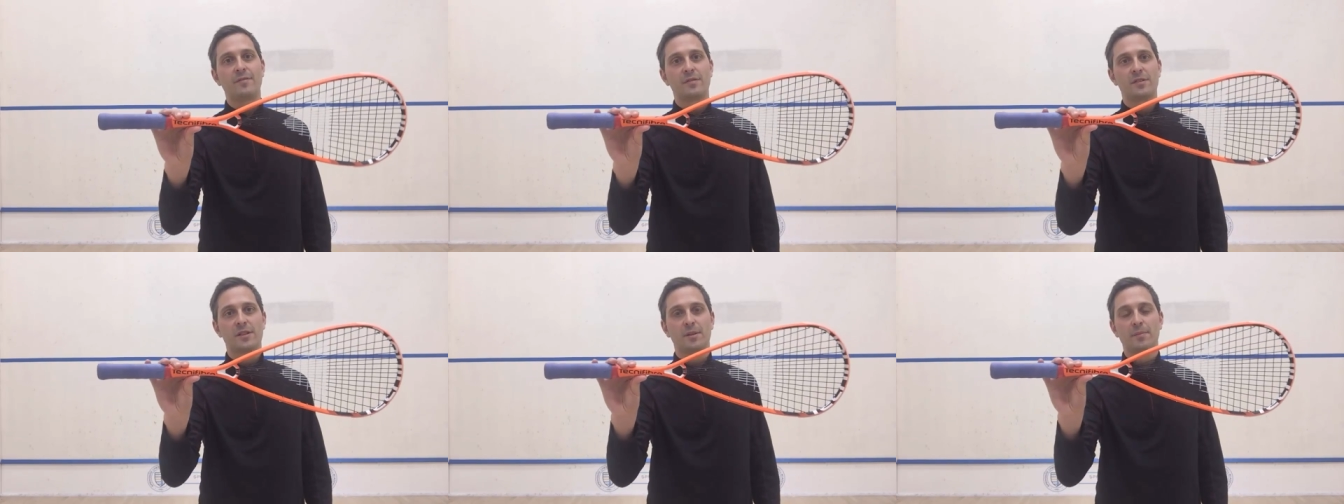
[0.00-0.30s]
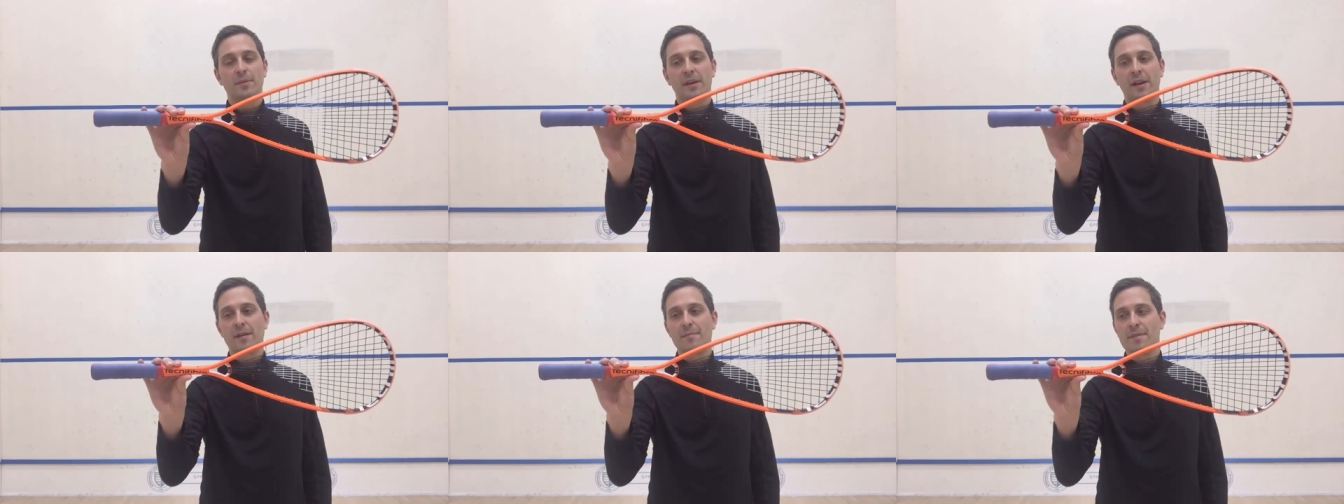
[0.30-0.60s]
or
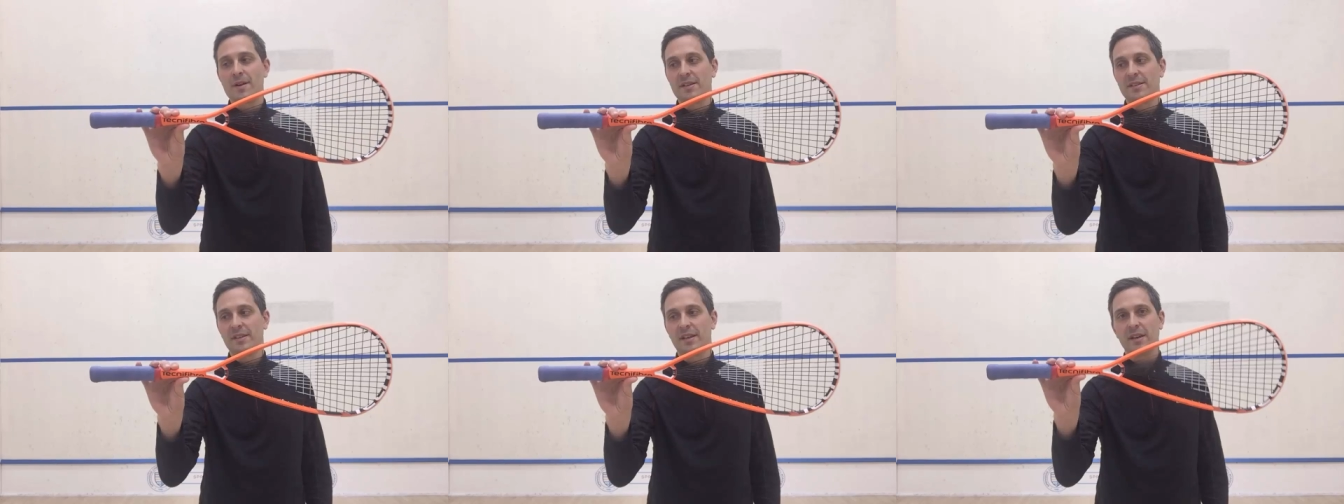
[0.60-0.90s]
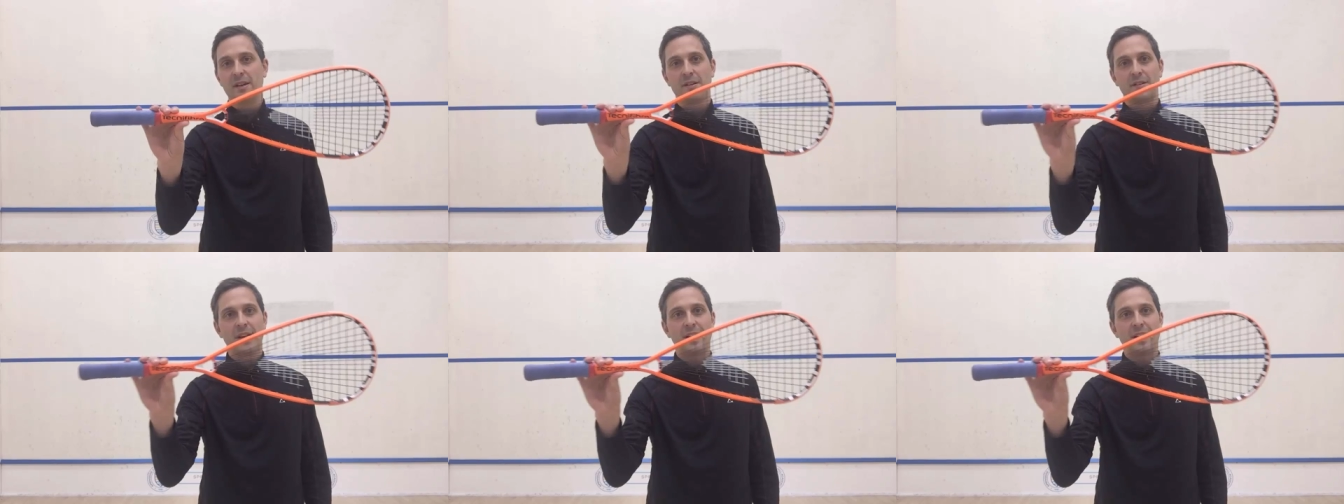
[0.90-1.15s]
something on my scale.